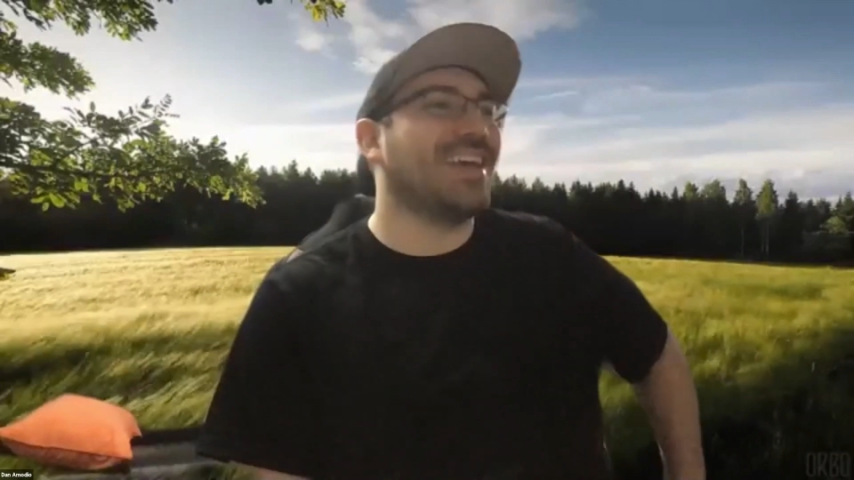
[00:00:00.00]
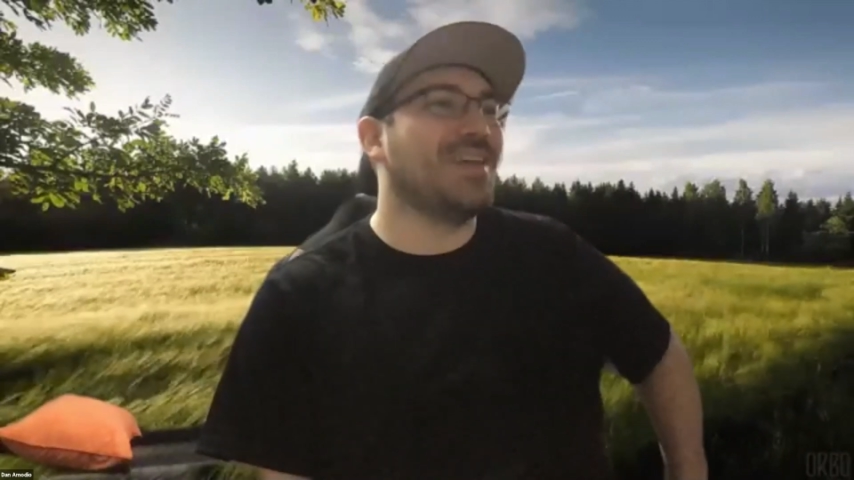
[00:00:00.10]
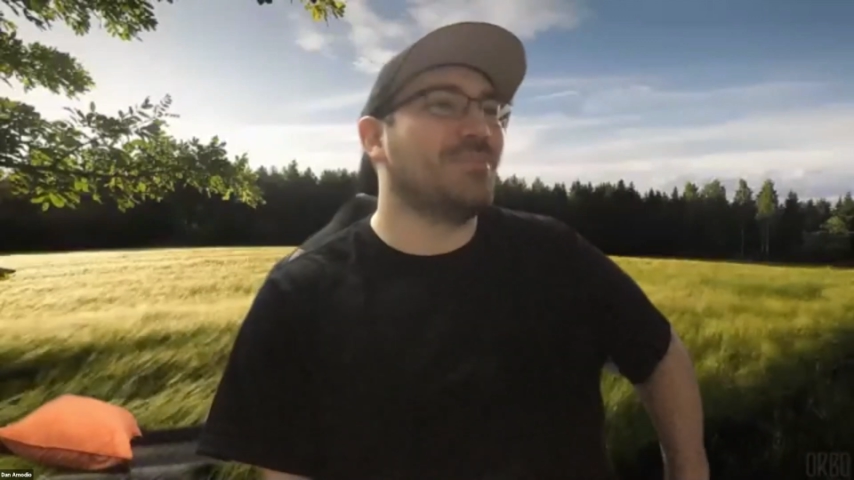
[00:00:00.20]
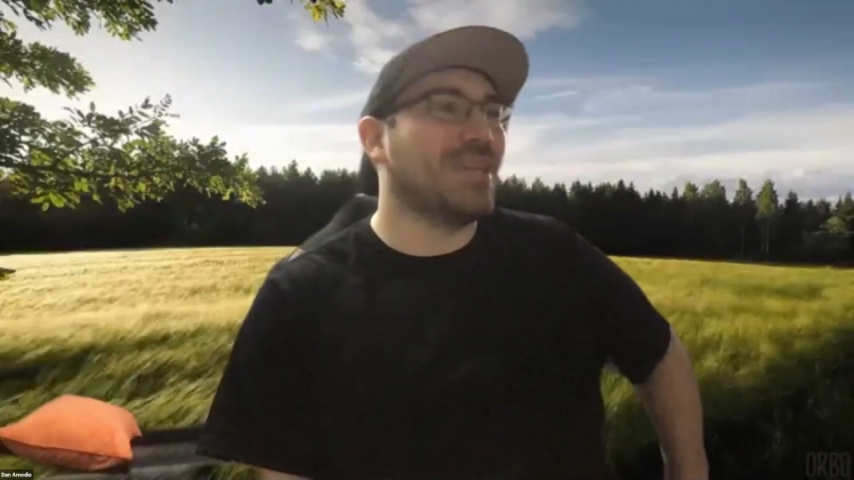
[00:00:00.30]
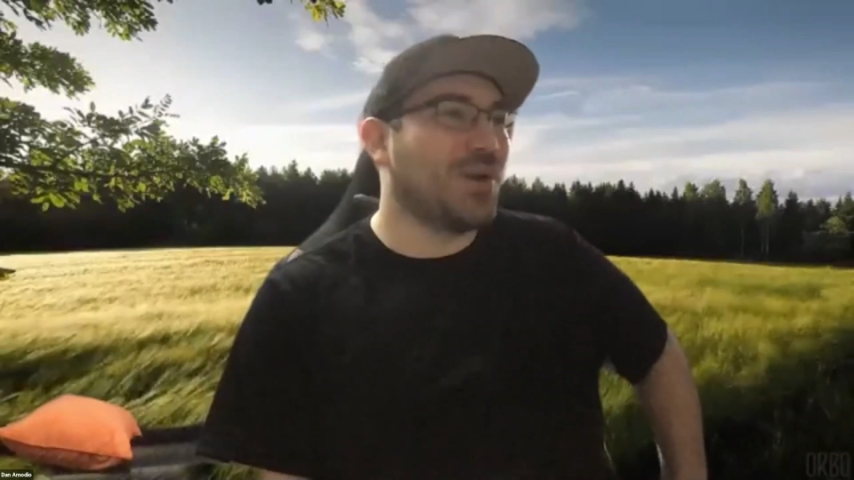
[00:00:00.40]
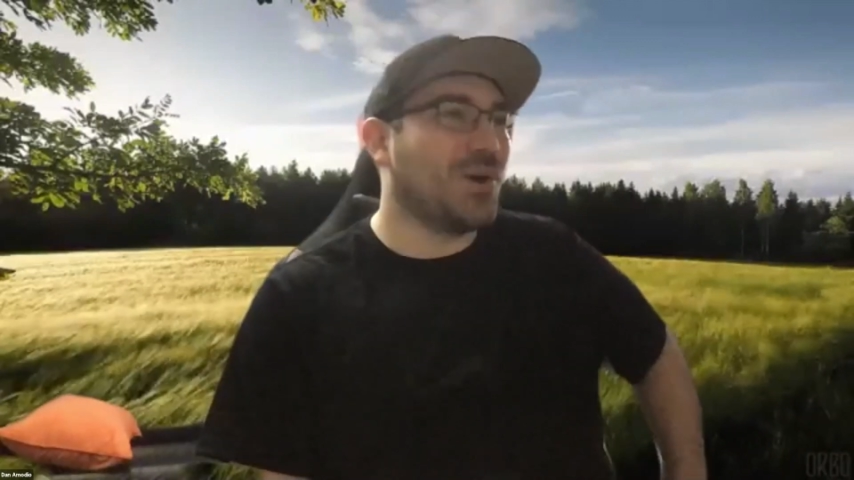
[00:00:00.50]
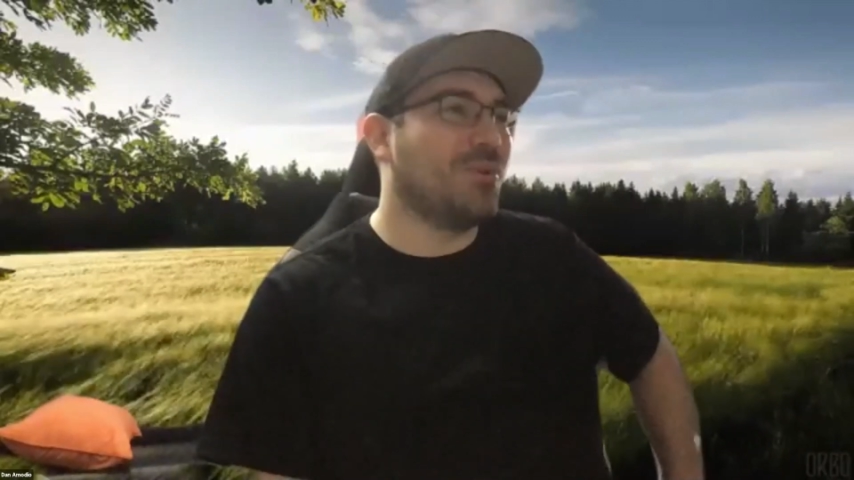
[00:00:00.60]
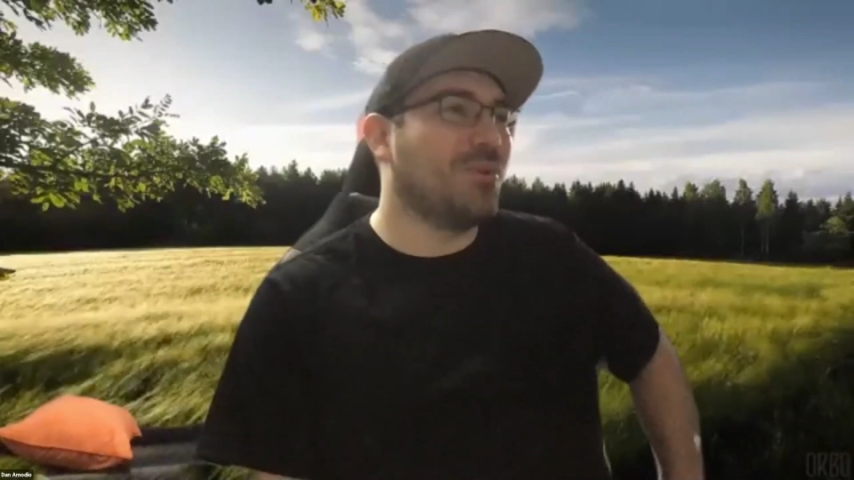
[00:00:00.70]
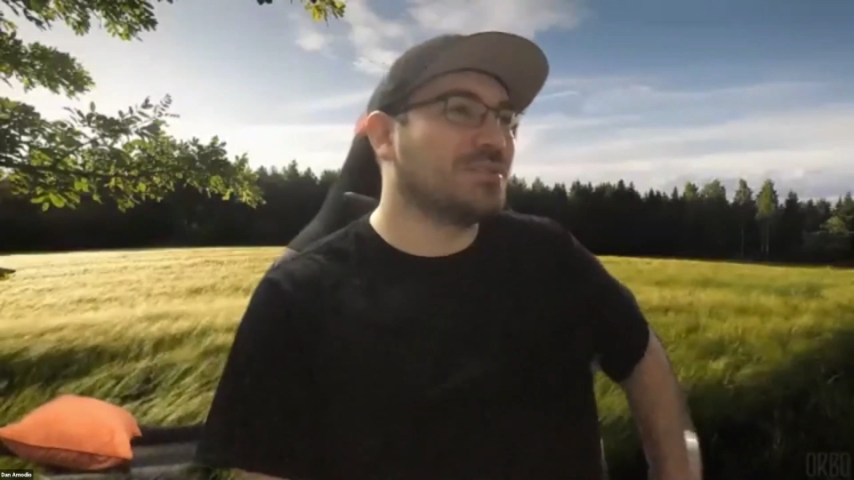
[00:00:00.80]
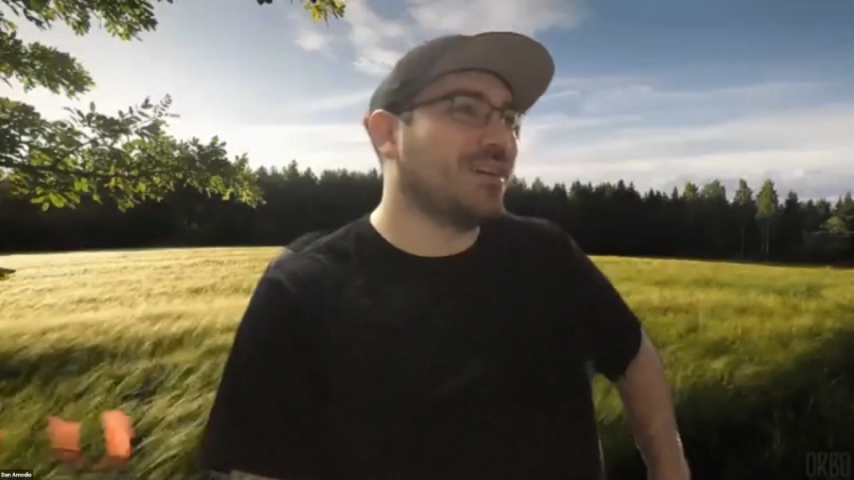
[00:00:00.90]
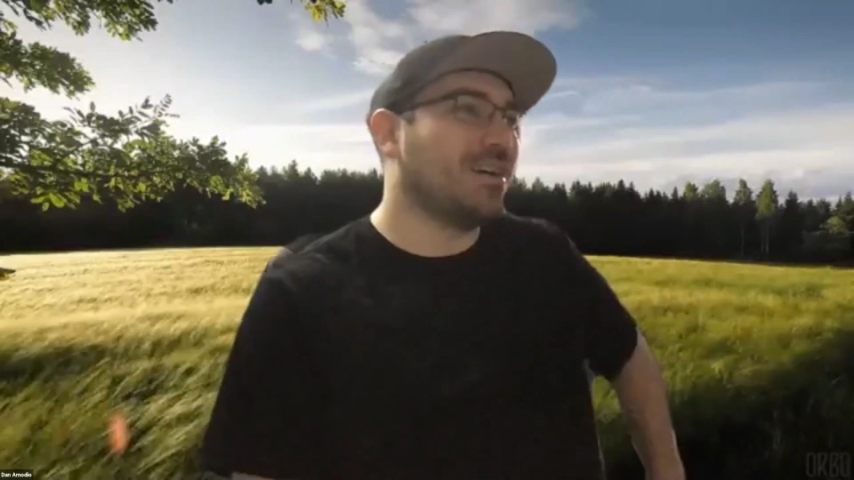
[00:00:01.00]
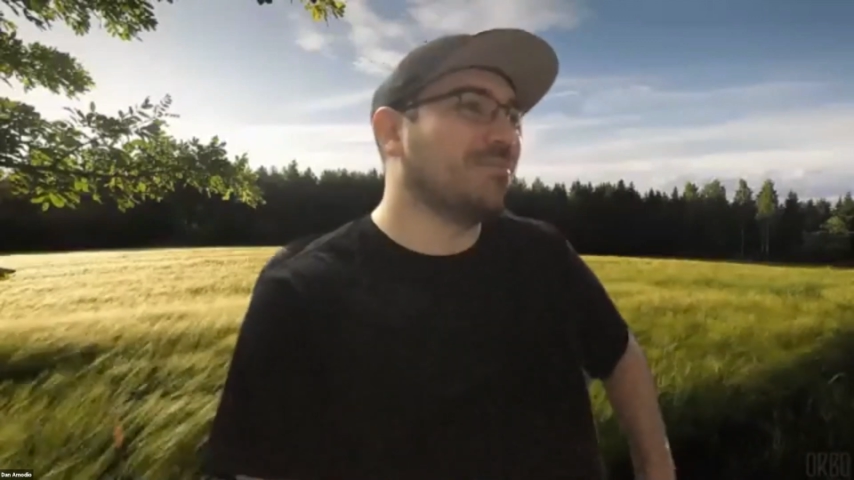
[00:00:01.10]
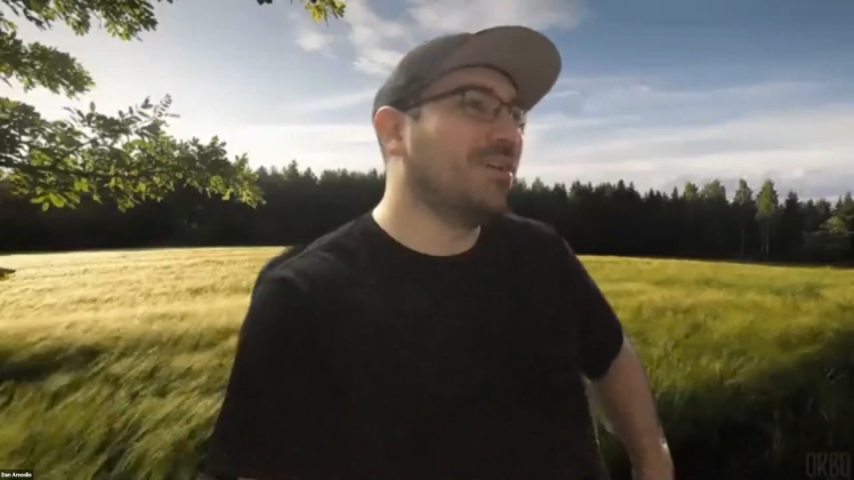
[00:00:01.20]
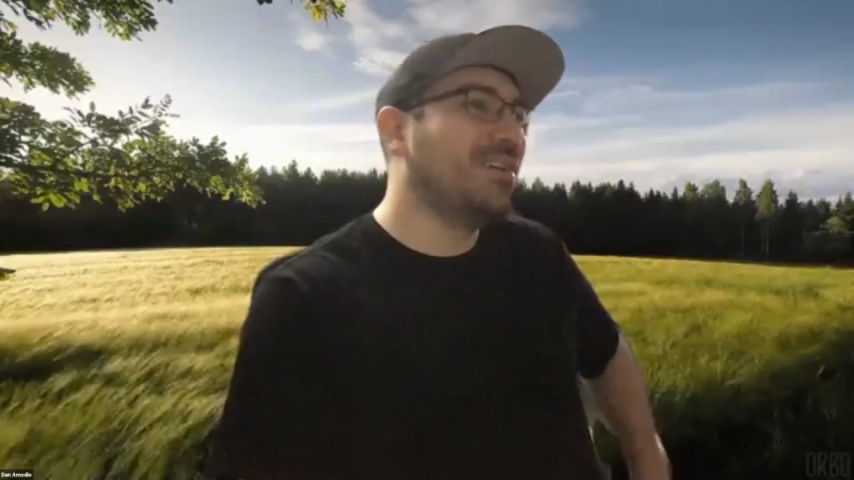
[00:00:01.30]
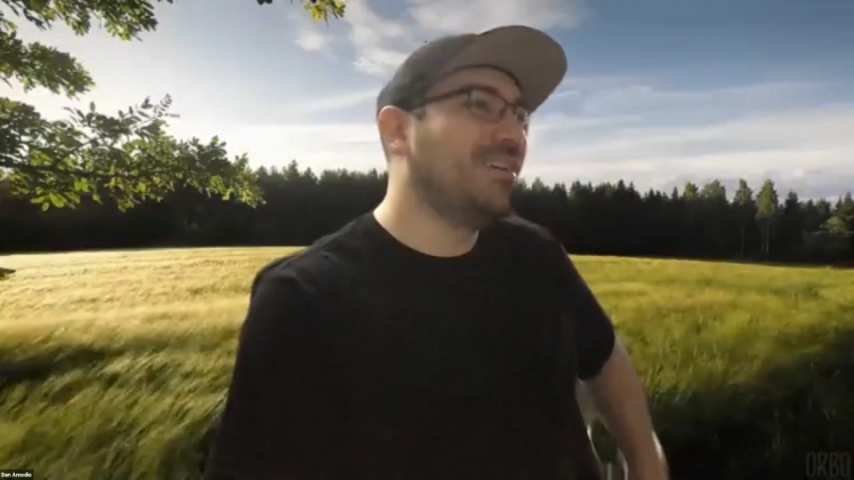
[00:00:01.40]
I hate being home all the time.